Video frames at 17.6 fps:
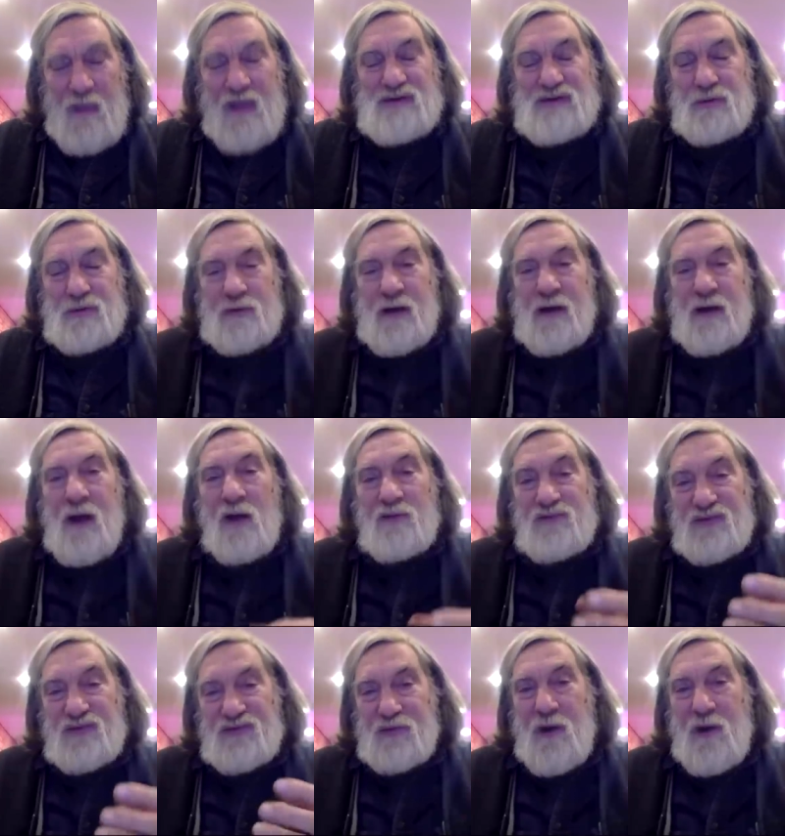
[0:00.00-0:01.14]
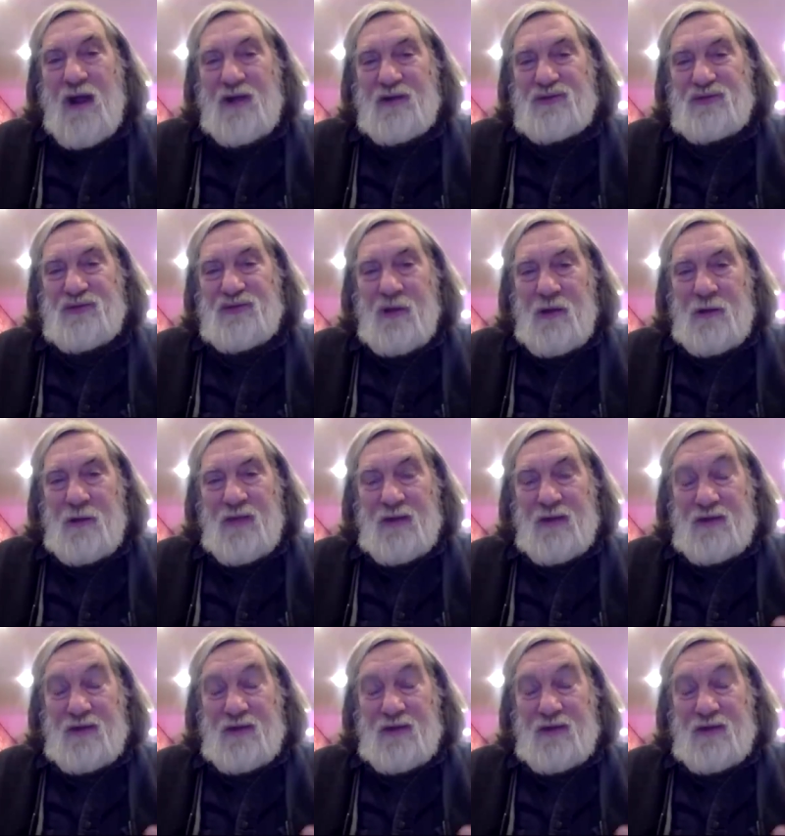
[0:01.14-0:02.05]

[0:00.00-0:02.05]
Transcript: uh, measuring of stress